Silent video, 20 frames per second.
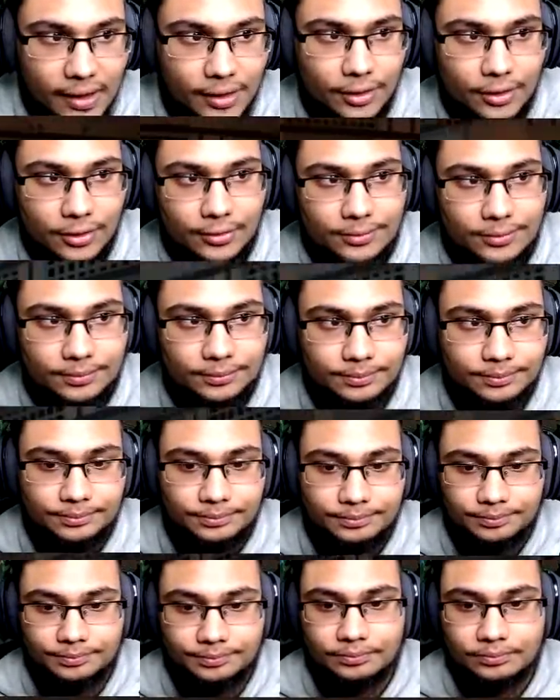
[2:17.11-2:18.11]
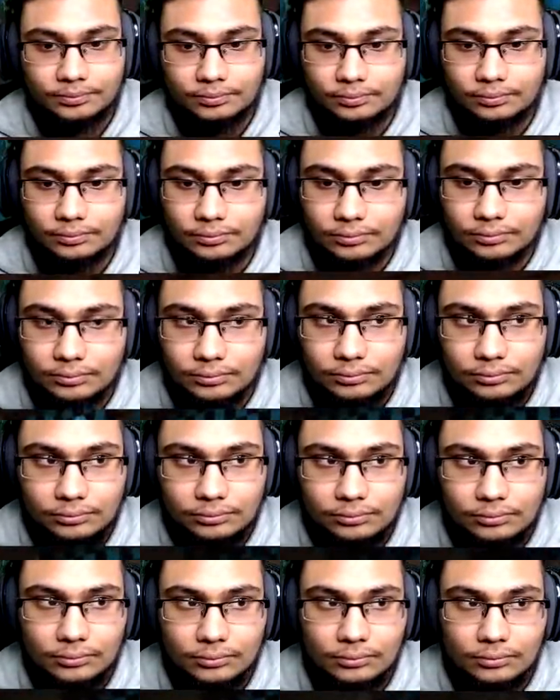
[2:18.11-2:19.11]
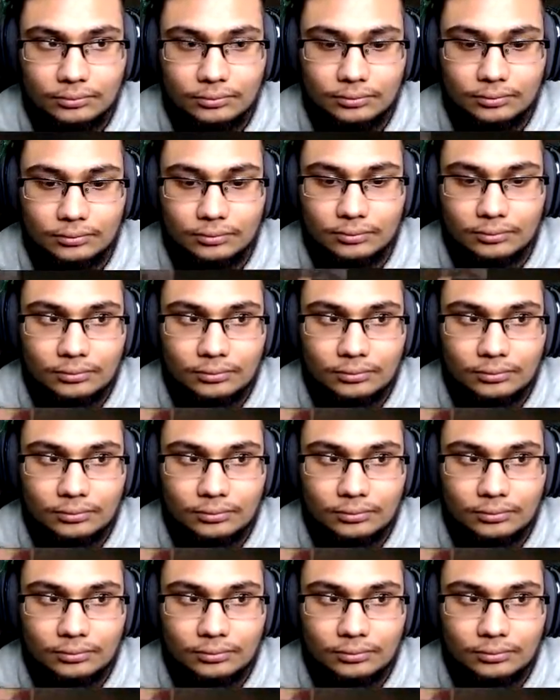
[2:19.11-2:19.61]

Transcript: Disgusting. We have the advantage.